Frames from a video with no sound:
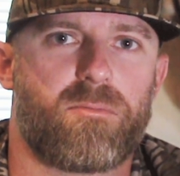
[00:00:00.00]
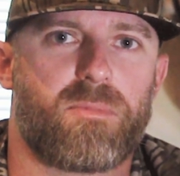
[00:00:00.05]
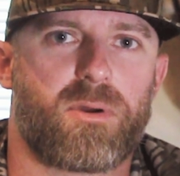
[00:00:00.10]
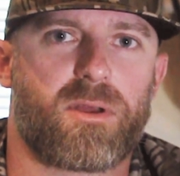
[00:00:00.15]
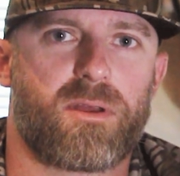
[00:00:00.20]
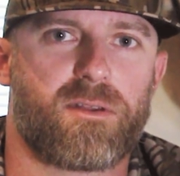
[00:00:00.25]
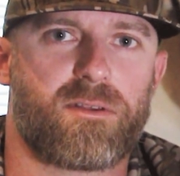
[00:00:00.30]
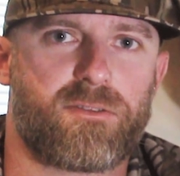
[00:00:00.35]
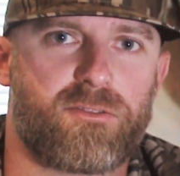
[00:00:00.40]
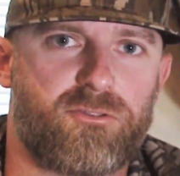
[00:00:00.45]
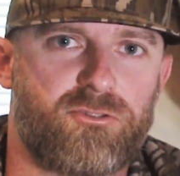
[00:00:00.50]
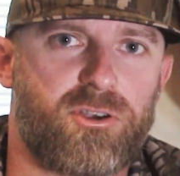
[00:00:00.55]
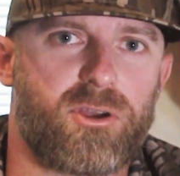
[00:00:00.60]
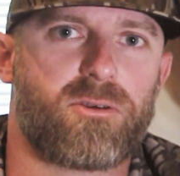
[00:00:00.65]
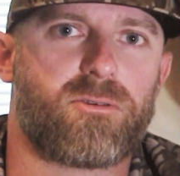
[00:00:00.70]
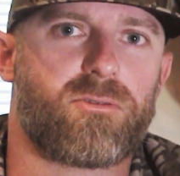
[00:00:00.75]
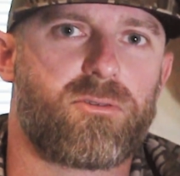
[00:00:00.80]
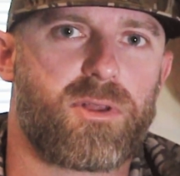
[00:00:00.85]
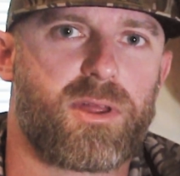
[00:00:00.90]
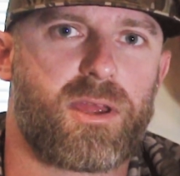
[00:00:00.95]
because
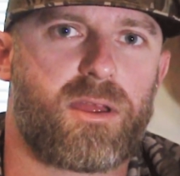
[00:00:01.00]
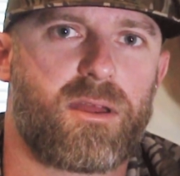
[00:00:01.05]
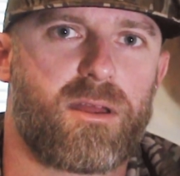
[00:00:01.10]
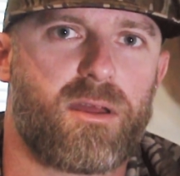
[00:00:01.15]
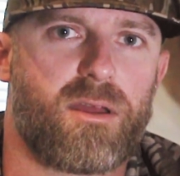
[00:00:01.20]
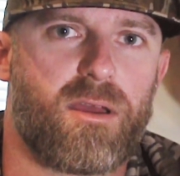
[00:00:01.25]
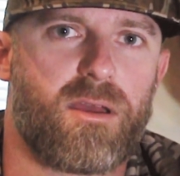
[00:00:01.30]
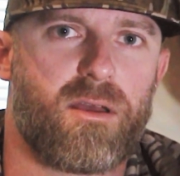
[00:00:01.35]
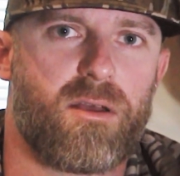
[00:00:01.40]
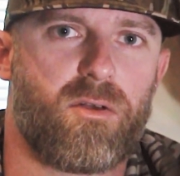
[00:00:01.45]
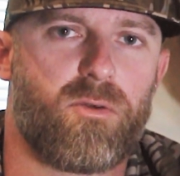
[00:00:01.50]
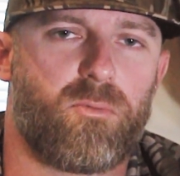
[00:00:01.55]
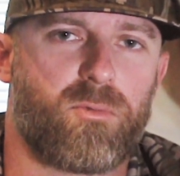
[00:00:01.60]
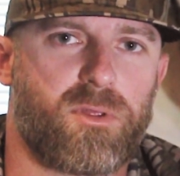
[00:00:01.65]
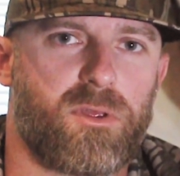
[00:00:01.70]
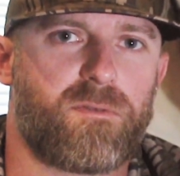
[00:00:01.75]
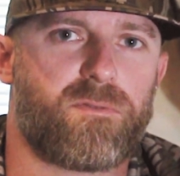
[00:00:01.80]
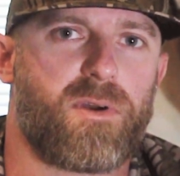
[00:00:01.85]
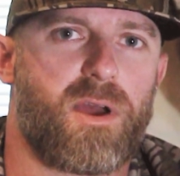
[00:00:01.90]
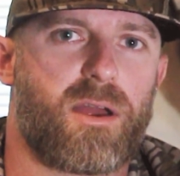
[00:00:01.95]
generally
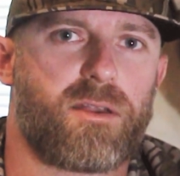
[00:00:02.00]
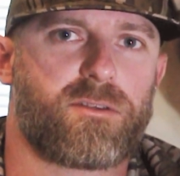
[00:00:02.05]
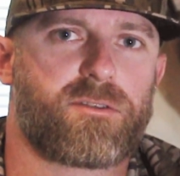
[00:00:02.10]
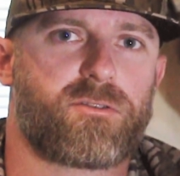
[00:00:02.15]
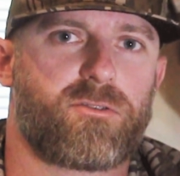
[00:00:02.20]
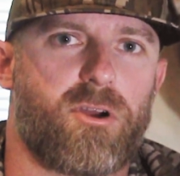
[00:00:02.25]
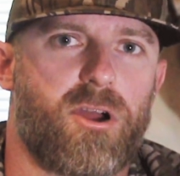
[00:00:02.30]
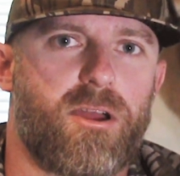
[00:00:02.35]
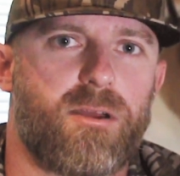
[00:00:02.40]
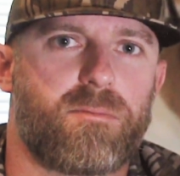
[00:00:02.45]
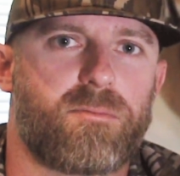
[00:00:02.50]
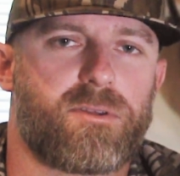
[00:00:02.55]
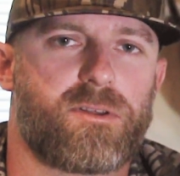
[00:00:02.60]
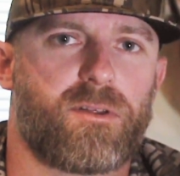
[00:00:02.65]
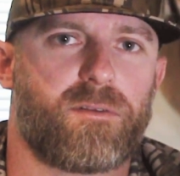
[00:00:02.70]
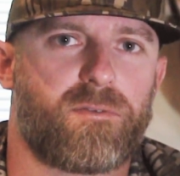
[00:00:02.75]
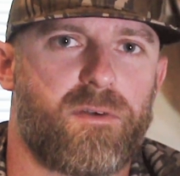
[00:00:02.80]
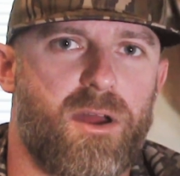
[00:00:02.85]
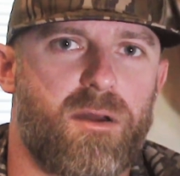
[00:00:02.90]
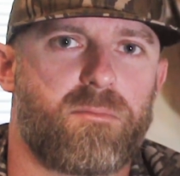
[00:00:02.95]
when you find
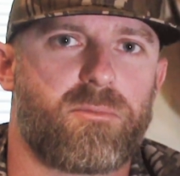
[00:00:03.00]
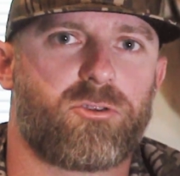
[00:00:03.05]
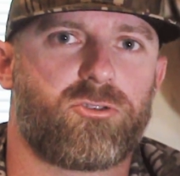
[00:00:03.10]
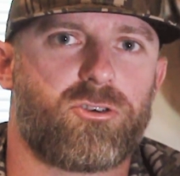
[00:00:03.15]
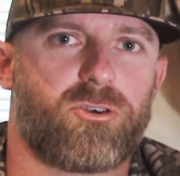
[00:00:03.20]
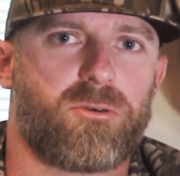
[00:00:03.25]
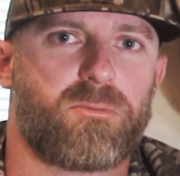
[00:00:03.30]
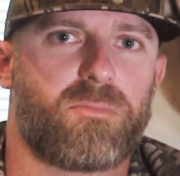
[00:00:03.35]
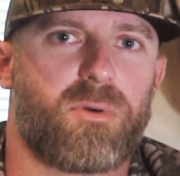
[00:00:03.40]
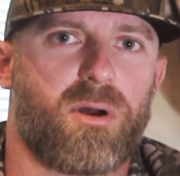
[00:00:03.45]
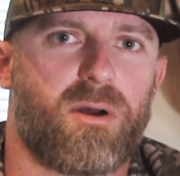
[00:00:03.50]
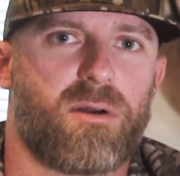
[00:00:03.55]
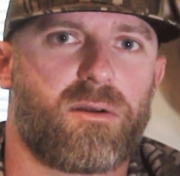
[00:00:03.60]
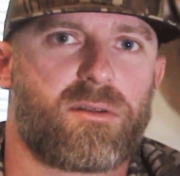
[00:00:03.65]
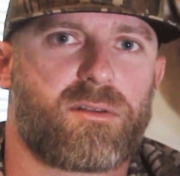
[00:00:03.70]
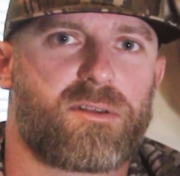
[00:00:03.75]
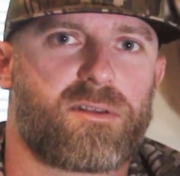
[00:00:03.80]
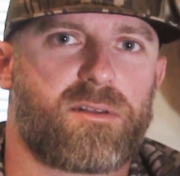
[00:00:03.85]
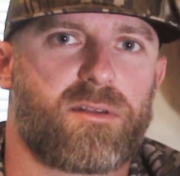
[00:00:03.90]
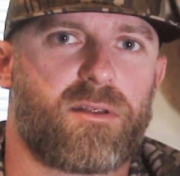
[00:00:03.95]
scrapes, you find mature
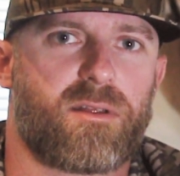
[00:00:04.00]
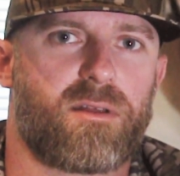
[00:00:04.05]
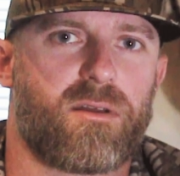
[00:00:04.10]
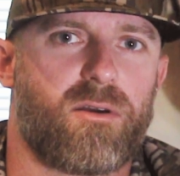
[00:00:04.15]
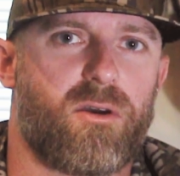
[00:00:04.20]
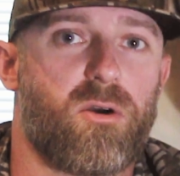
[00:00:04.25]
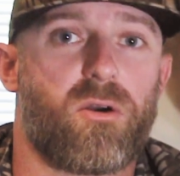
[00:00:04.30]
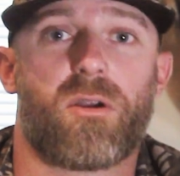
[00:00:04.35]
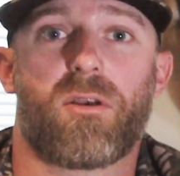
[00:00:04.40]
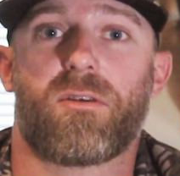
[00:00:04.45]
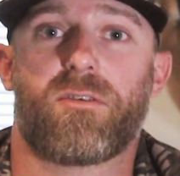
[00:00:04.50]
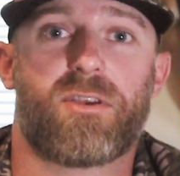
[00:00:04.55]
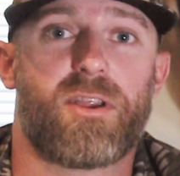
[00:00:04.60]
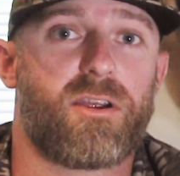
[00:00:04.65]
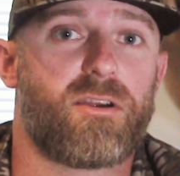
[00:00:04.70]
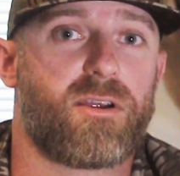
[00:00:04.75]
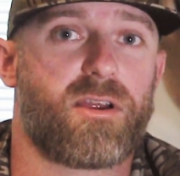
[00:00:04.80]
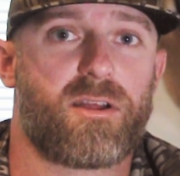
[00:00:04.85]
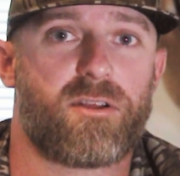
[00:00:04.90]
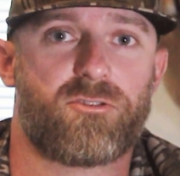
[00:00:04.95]
bucks or in
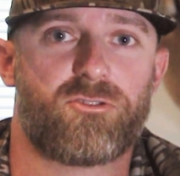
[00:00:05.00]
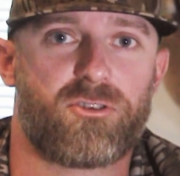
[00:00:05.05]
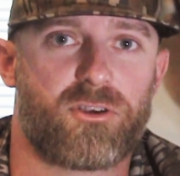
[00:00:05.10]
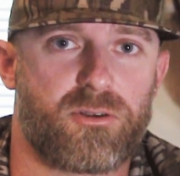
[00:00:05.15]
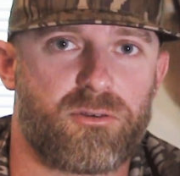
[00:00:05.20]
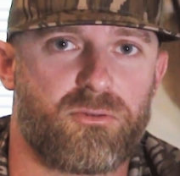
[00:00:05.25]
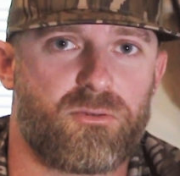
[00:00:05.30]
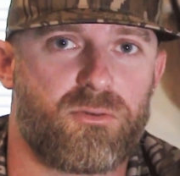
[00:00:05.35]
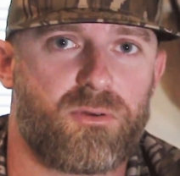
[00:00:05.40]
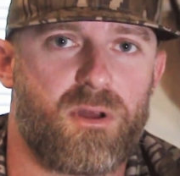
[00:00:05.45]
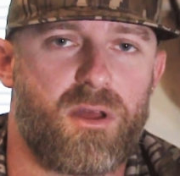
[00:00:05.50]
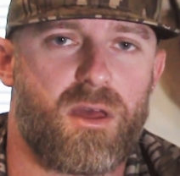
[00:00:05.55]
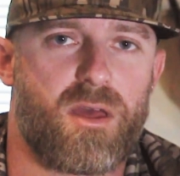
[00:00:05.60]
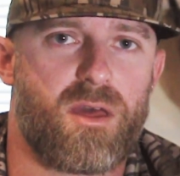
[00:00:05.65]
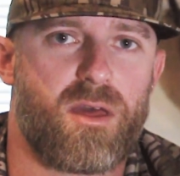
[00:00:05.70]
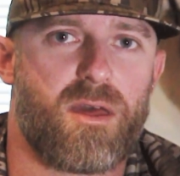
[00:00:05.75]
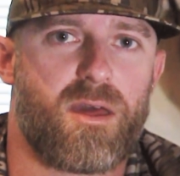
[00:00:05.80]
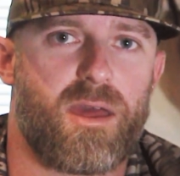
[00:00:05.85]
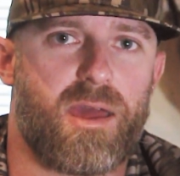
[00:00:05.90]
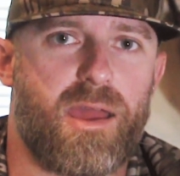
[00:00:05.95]
deer in general,
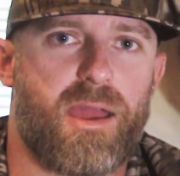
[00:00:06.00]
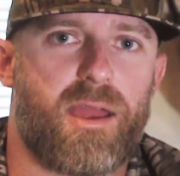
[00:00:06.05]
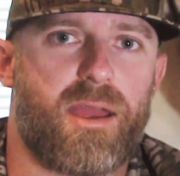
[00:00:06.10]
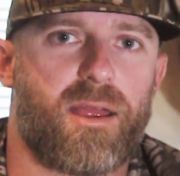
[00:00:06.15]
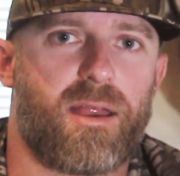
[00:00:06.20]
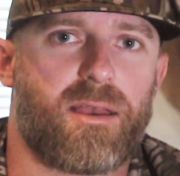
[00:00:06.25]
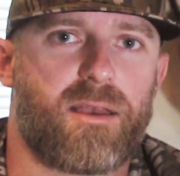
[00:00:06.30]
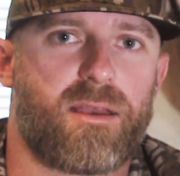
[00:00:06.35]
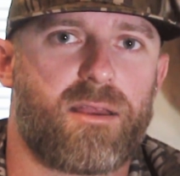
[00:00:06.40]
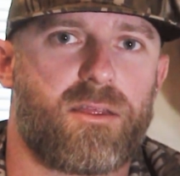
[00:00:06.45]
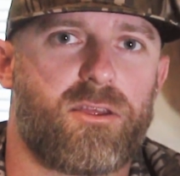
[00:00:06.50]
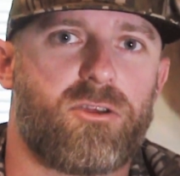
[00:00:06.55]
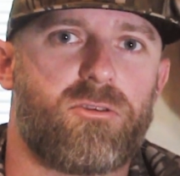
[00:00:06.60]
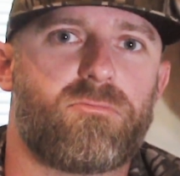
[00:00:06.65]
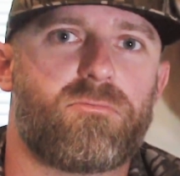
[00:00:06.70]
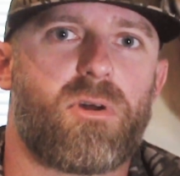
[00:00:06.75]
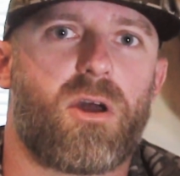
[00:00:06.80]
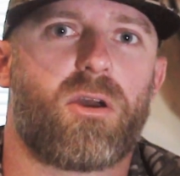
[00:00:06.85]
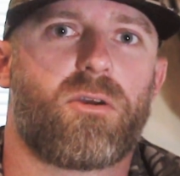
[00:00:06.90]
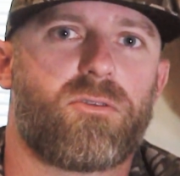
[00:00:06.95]
and you
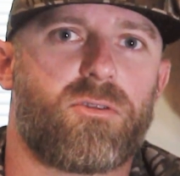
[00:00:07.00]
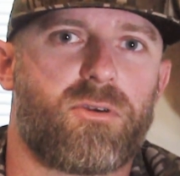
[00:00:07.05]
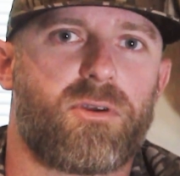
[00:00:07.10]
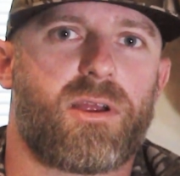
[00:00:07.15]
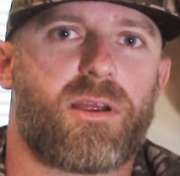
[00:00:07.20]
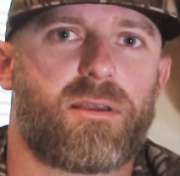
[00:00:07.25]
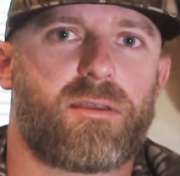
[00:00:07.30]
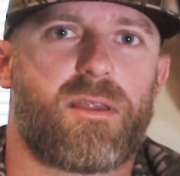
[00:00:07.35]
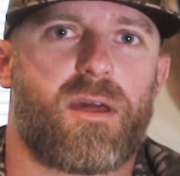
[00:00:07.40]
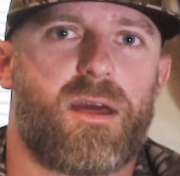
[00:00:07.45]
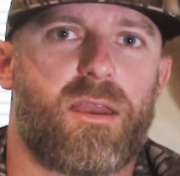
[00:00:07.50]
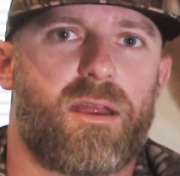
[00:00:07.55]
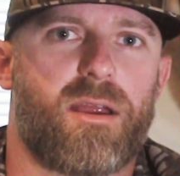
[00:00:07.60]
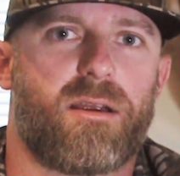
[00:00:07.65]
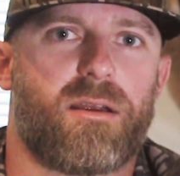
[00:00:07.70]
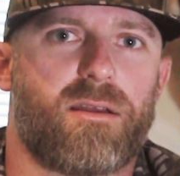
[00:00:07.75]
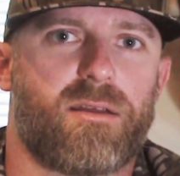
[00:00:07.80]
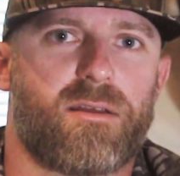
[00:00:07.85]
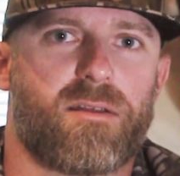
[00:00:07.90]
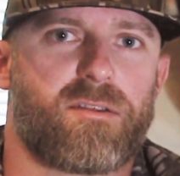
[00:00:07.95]
know they're in that
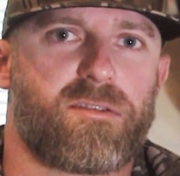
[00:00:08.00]
area.